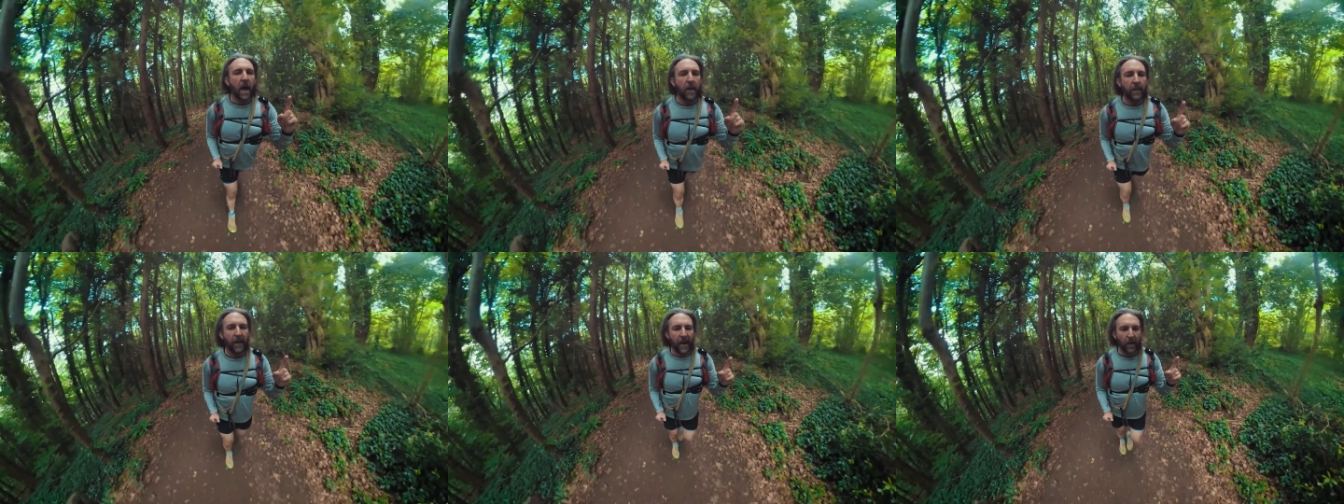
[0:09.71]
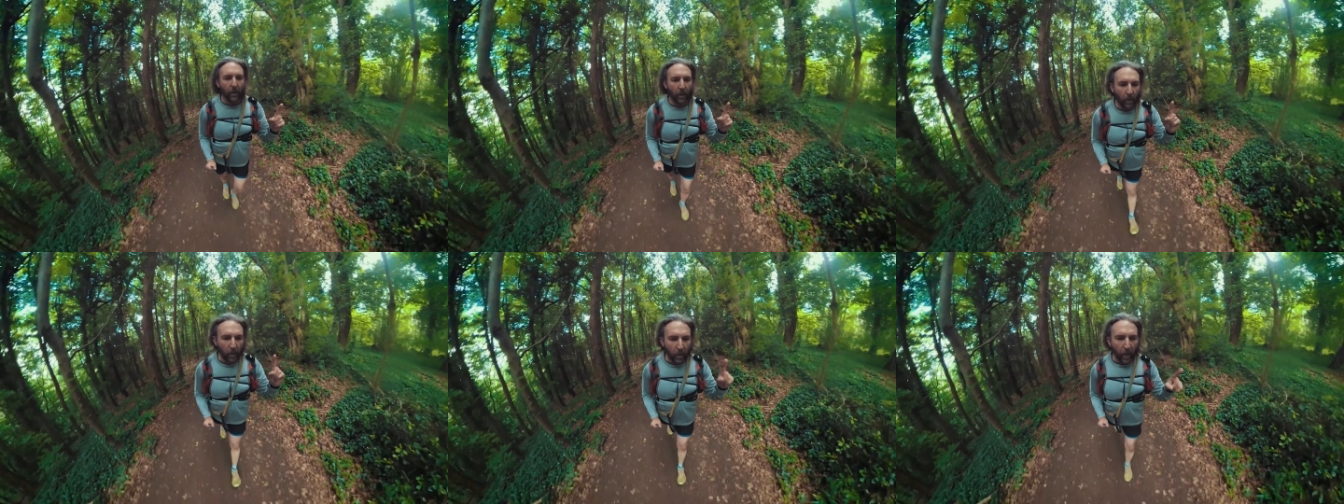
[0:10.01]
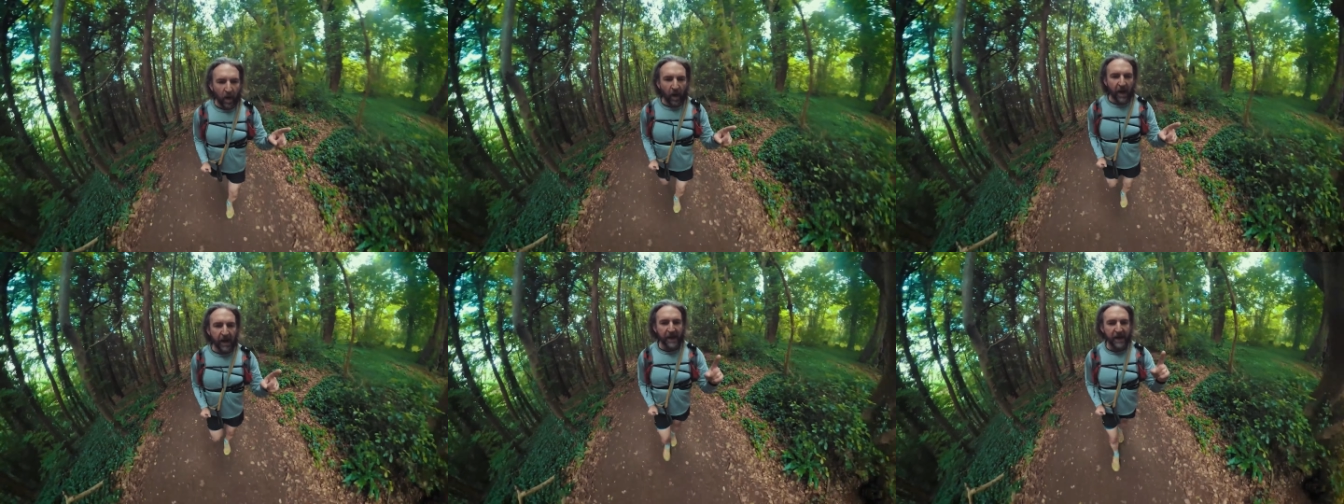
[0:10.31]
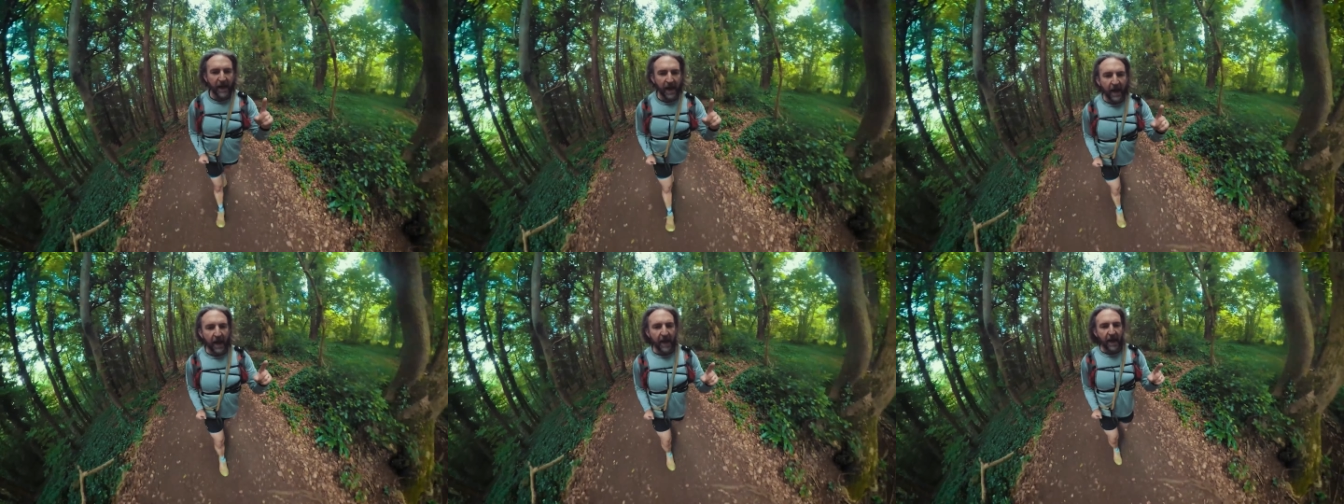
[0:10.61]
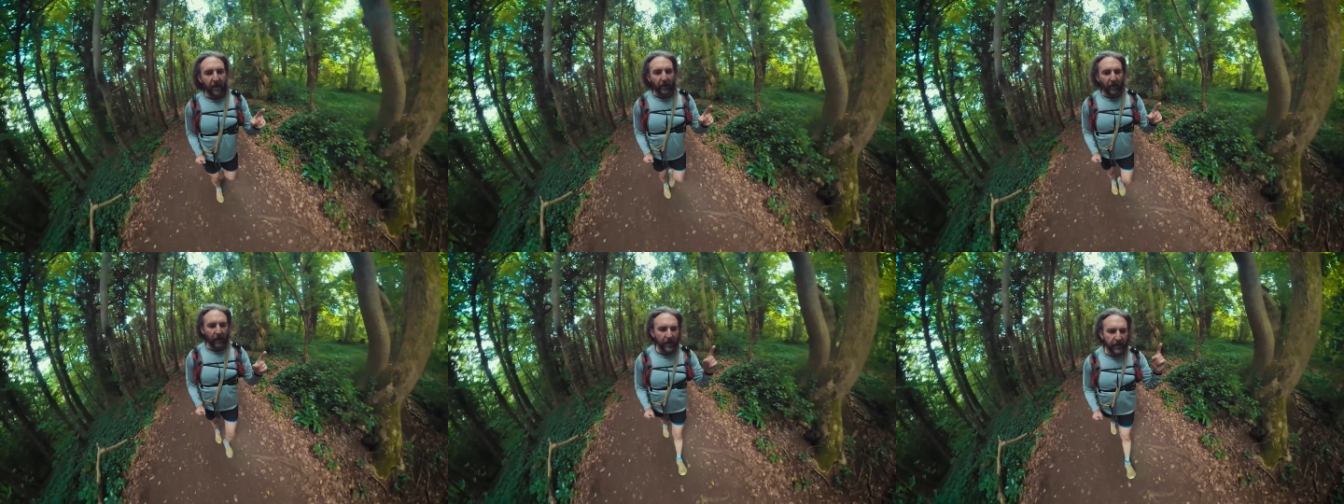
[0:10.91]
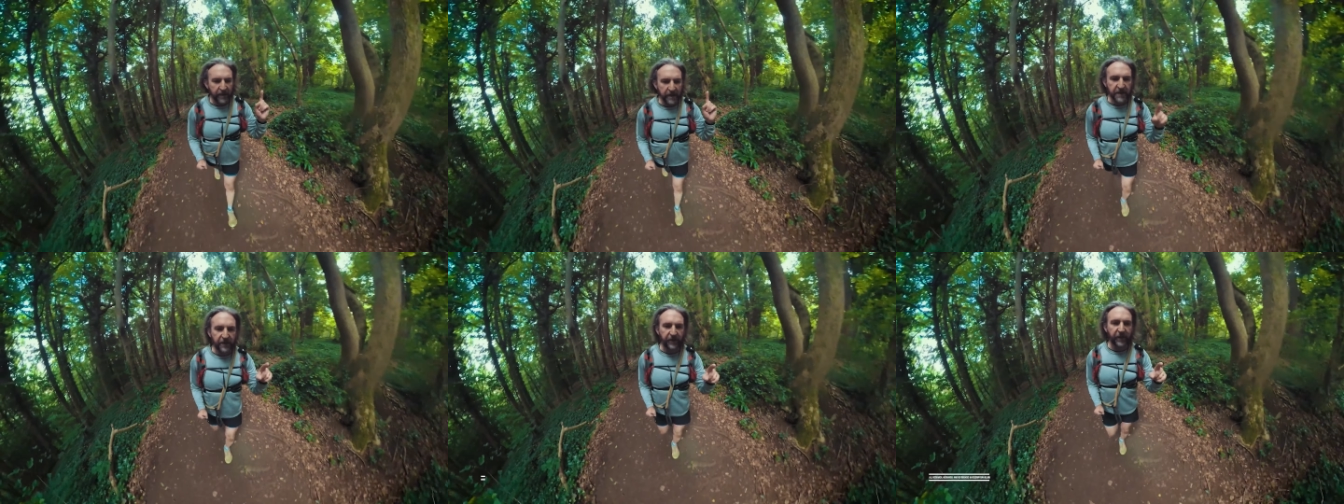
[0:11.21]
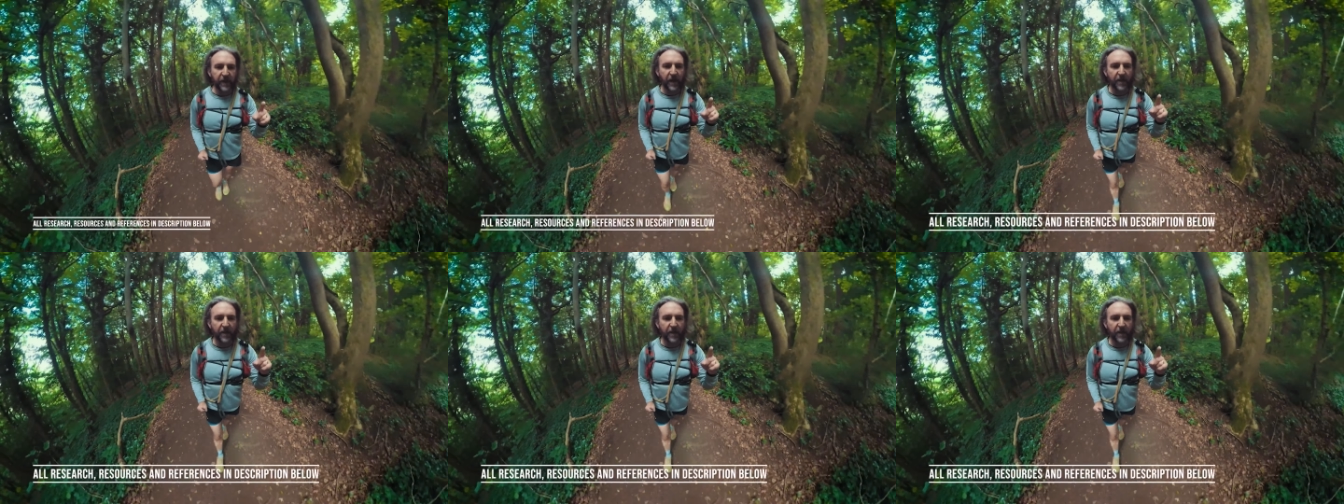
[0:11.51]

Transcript: about why and how these